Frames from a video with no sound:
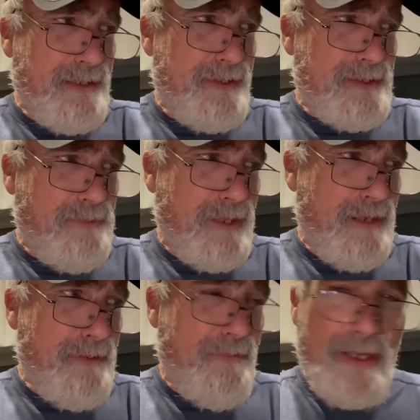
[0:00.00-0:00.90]
a, there's a part
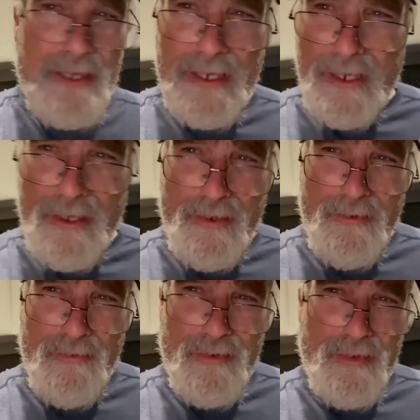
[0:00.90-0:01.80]
of me right now
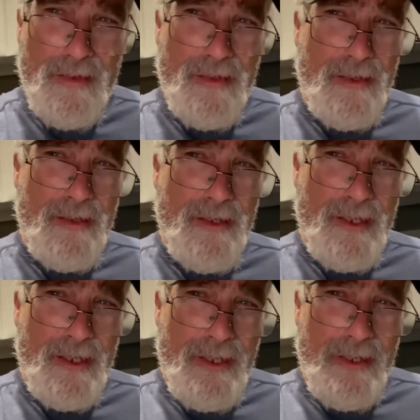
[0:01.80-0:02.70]

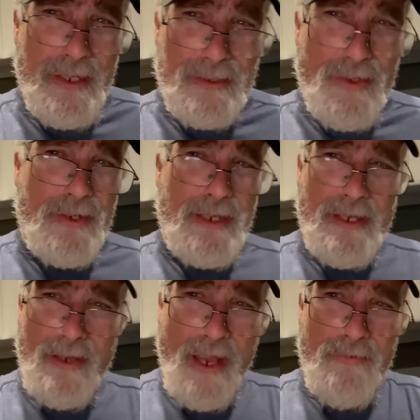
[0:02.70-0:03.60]
okay, I've